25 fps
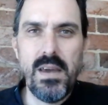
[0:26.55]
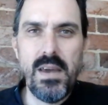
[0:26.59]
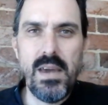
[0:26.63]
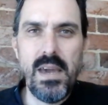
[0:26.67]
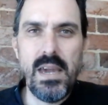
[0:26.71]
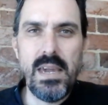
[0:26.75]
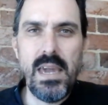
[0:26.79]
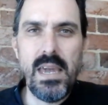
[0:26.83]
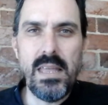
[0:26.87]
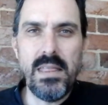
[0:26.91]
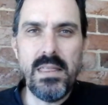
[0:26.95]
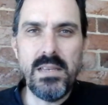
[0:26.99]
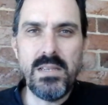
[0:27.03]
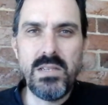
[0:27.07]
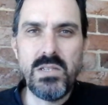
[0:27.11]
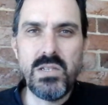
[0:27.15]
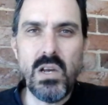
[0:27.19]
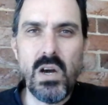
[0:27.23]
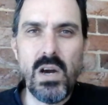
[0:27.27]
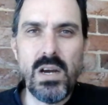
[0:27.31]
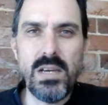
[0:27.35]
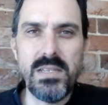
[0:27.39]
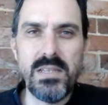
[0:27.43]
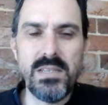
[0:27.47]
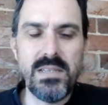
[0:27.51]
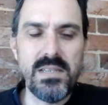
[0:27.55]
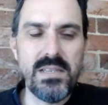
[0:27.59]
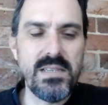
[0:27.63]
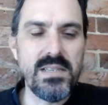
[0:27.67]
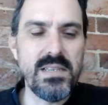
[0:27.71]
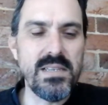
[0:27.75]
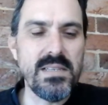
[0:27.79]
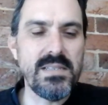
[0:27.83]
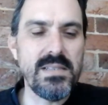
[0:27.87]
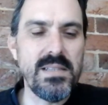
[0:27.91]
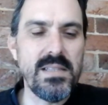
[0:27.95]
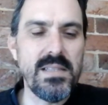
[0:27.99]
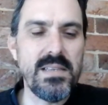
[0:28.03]
Again, this size
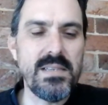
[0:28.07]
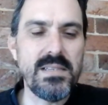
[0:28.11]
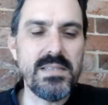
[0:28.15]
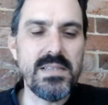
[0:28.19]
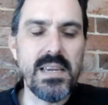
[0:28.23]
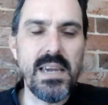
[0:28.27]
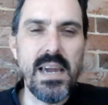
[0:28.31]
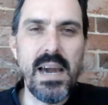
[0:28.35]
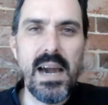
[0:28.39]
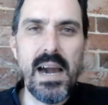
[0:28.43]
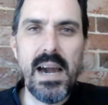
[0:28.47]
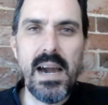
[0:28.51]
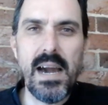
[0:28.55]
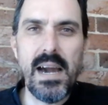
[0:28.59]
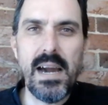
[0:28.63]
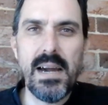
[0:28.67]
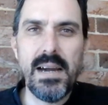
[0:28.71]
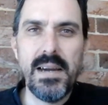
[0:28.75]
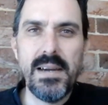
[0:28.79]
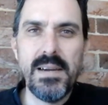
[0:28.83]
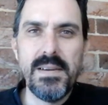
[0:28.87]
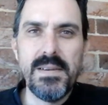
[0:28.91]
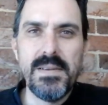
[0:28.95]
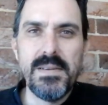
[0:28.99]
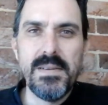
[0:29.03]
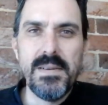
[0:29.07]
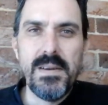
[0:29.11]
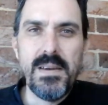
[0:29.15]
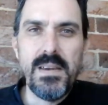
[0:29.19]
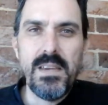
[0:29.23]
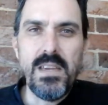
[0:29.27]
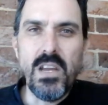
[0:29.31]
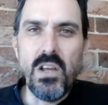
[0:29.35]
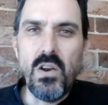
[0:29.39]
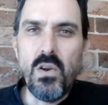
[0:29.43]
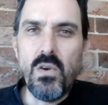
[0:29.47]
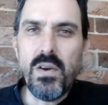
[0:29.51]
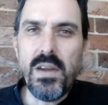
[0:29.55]
is this cigar
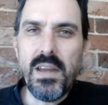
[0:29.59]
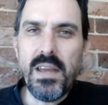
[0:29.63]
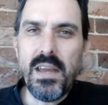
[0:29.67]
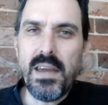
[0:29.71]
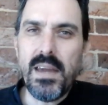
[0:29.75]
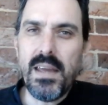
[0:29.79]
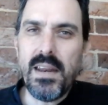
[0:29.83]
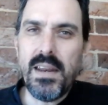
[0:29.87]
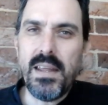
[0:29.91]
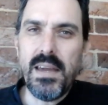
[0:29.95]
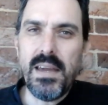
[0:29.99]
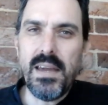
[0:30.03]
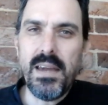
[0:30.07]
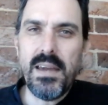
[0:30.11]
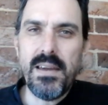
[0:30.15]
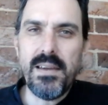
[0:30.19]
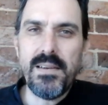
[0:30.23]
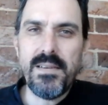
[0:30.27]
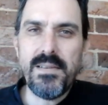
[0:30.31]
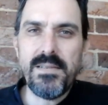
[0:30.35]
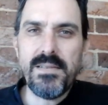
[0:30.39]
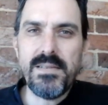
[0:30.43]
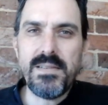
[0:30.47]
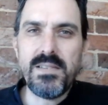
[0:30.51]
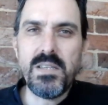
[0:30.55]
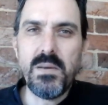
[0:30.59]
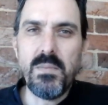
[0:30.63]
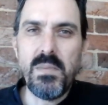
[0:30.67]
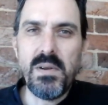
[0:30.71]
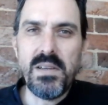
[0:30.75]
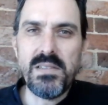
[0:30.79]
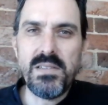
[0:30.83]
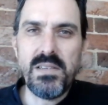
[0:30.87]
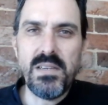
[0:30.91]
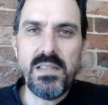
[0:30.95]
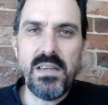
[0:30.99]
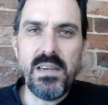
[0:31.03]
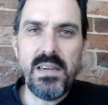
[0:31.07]
you're looking at.
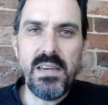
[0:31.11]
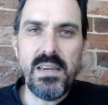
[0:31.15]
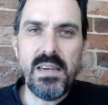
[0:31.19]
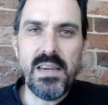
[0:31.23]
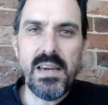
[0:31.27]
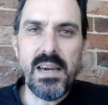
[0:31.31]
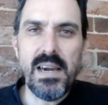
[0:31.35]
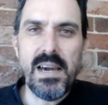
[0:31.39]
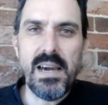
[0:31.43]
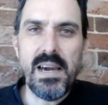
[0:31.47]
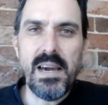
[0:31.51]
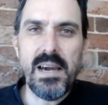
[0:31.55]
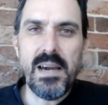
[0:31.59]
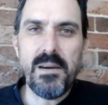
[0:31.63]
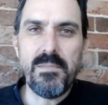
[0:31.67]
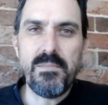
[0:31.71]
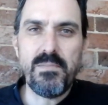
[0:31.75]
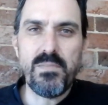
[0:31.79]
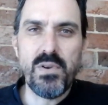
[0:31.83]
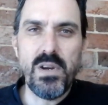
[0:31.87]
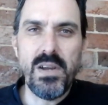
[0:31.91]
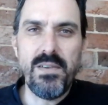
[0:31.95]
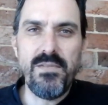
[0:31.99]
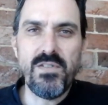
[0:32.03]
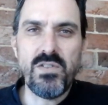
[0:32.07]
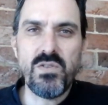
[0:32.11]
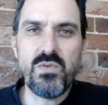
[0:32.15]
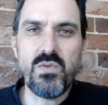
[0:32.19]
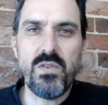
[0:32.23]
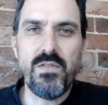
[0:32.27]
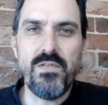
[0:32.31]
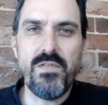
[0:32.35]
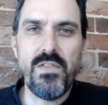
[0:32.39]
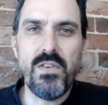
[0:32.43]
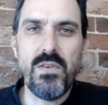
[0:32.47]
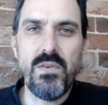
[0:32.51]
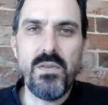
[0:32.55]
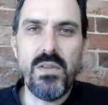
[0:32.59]
Similar to the previous
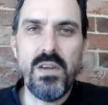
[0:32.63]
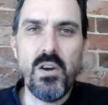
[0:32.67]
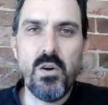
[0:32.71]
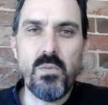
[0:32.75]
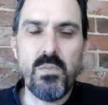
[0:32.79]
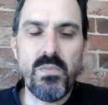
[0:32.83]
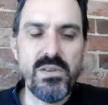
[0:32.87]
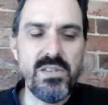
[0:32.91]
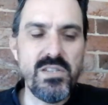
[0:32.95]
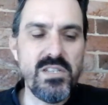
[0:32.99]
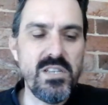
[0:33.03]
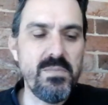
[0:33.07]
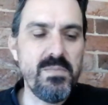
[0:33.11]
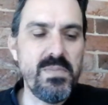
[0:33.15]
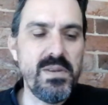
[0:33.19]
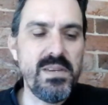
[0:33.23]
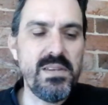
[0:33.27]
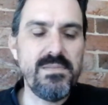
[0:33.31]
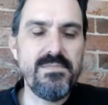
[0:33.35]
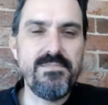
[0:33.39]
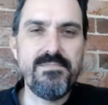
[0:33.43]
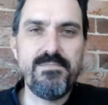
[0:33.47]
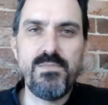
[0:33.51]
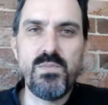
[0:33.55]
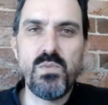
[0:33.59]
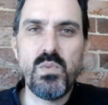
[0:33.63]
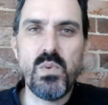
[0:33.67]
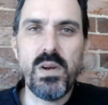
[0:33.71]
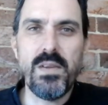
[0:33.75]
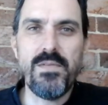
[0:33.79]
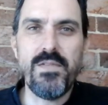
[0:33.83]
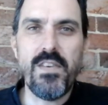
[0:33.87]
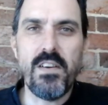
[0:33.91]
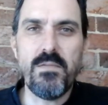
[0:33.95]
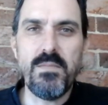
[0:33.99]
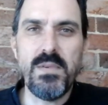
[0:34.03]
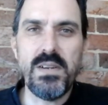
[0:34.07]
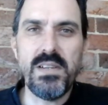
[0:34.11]
review, the El Principe,
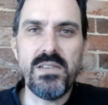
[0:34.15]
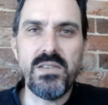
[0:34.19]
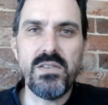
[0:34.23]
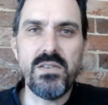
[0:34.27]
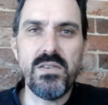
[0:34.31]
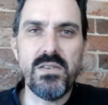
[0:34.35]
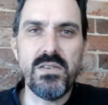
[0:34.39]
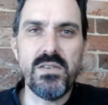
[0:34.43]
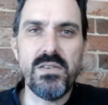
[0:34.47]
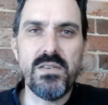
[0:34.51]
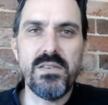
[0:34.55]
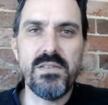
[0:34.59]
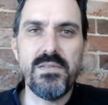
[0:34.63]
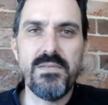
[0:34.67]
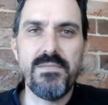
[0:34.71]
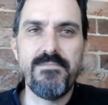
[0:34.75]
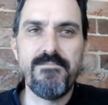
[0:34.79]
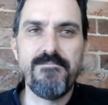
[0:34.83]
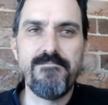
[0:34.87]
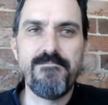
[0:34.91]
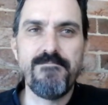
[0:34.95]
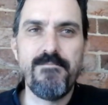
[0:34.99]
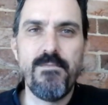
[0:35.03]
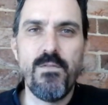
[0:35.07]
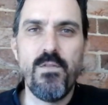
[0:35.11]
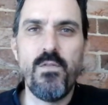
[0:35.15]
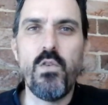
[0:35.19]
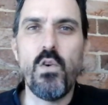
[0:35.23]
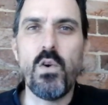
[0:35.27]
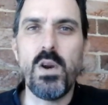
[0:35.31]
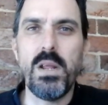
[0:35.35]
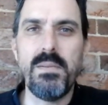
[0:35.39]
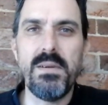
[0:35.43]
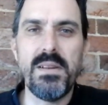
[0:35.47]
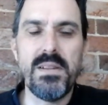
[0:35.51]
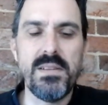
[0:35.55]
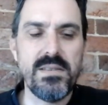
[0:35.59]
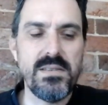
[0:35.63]
45 minutes to
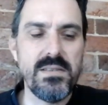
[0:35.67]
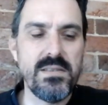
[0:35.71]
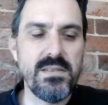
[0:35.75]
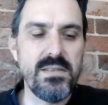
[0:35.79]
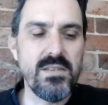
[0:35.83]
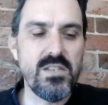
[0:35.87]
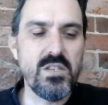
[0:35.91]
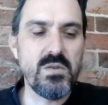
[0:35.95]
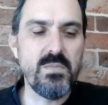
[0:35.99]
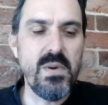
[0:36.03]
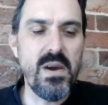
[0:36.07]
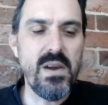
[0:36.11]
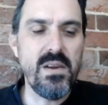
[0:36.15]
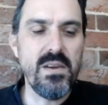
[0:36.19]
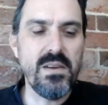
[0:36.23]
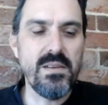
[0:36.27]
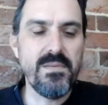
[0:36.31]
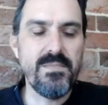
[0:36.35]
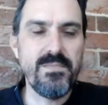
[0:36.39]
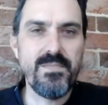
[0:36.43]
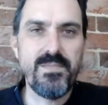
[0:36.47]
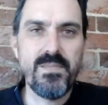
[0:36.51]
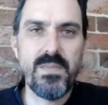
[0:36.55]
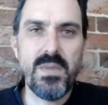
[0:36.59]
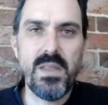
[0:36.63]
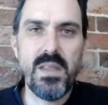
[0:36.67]
40 minutes to smoke it.